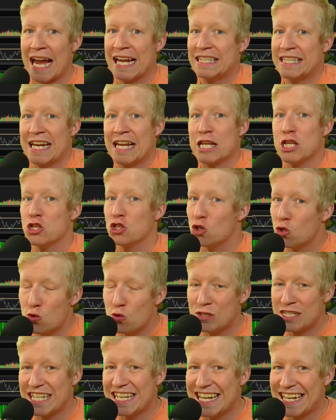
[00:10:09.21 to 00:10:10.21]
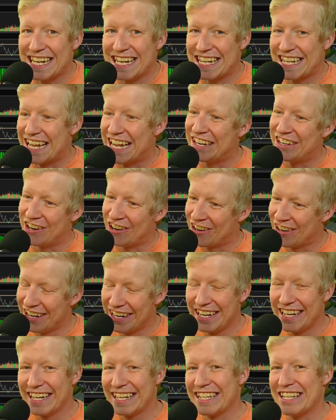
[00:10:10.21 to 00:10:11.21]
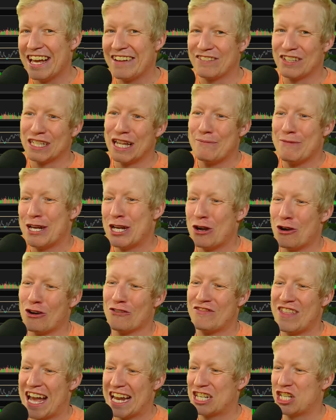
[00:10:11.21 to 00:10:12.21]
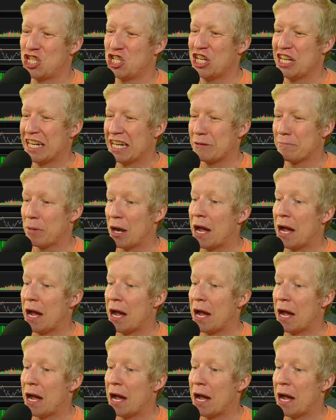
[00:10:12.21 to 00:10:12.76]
I didn't use the indicator you have to let me know if that's cheating.